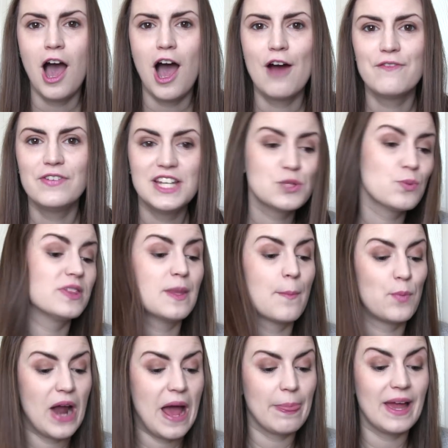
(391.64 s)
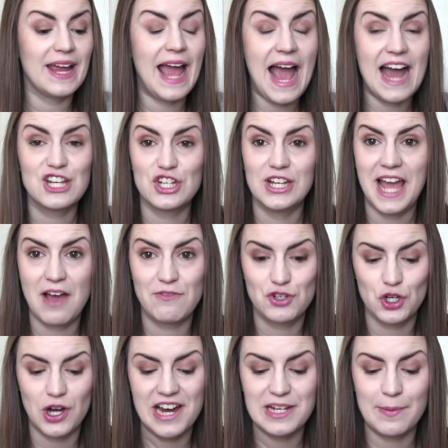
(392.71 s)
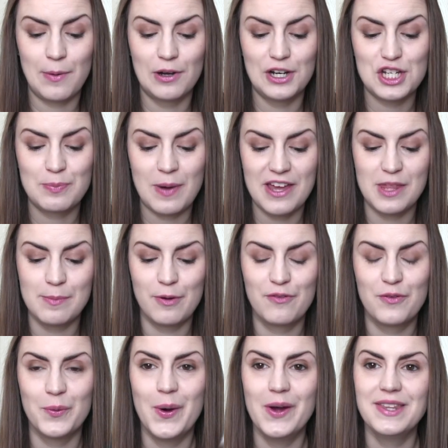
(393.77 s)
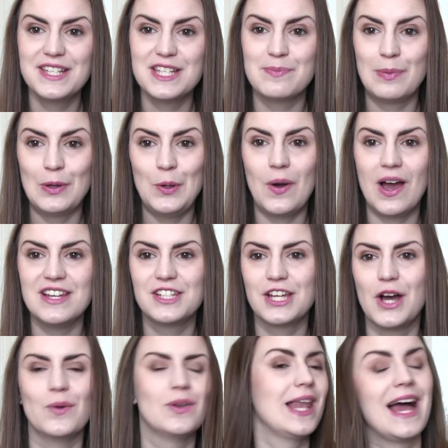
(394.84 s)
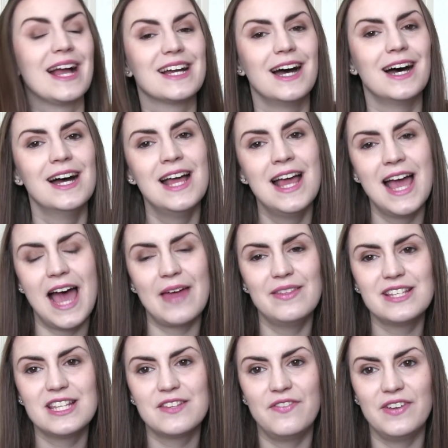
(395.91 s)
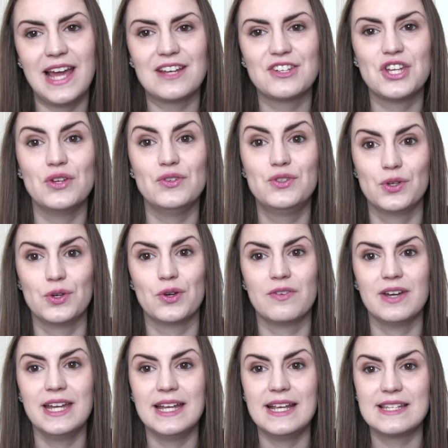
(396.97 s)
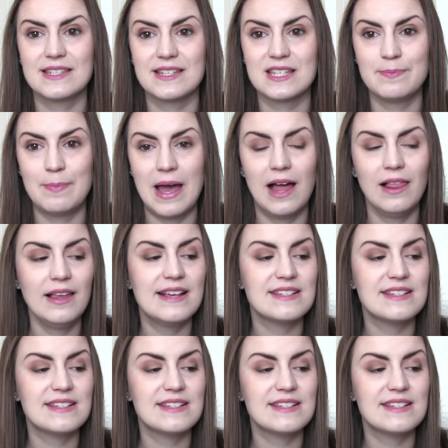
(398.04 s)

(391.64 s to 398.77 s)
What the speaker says: I'll finish with the brand I actually have tried a polish by them before, and this is Blue Eyed Girl Lacquer. And this is Fianto Duri is the spell.